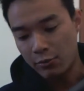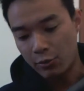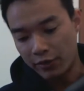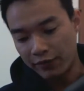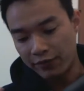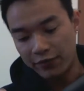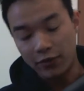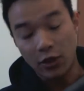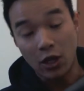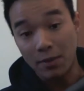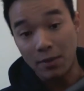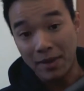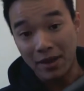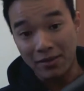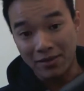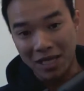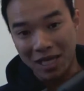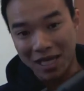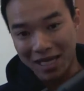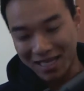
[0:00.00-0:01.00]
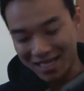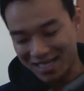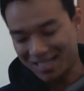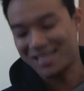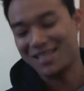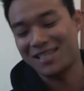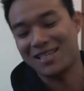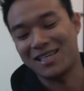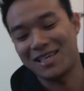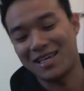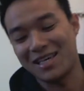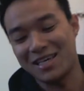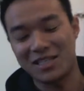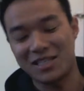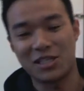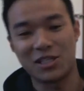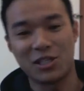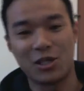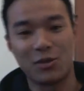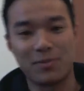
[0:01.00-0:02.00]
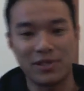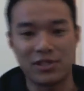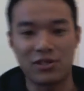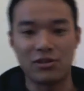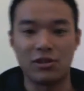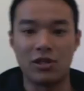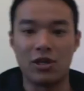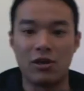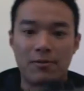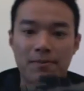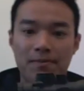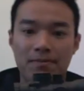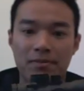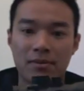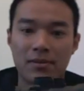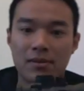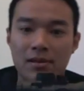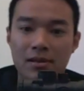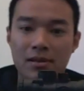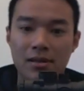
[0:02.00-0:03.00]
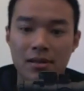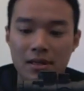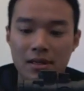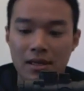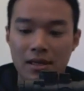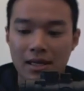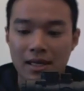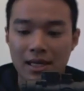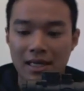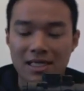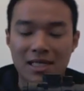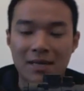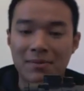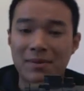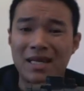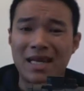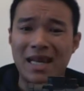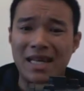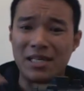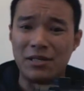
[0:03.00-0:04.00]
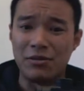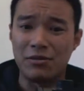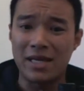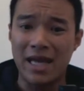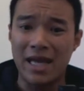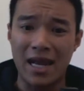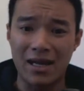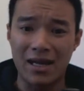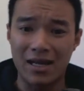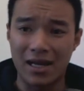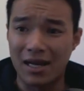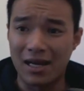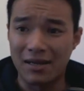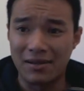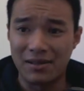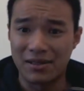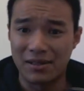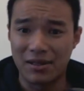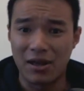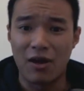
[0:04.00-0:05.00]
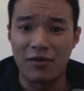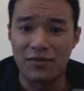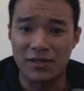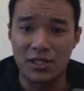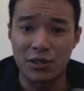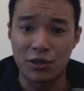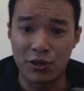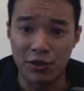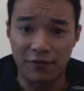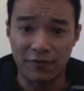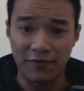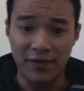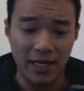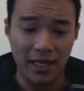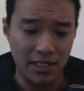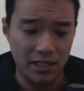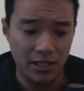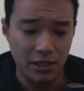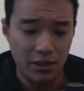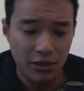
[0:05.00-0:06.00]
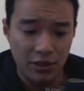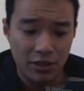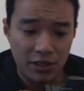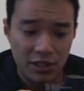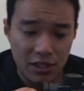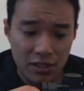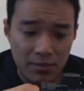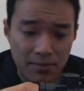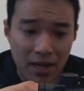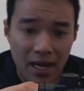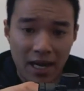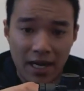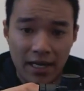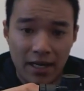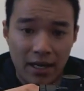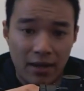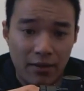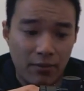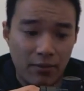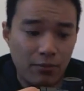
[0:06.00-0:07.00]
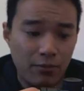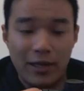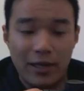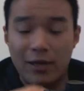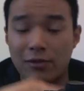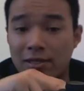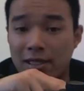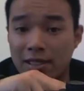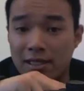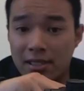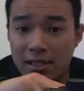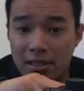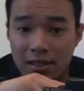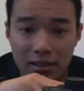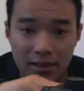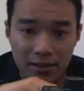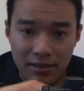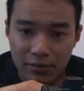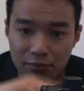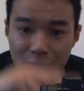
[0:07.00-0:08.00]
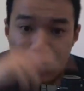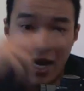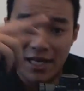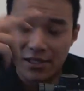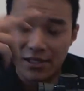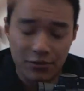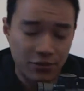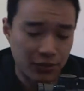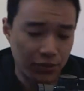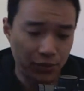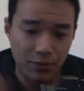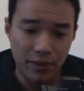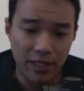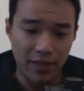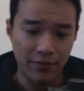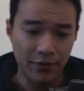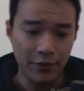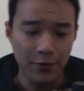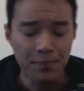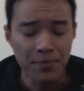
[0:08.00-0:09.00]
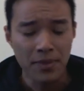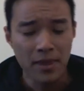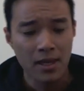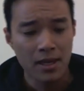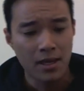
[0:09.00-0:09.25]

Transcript: One flaw about this is a little bit too low. It's something that you can't obviously could fix. You can just buy rails risers or whatever.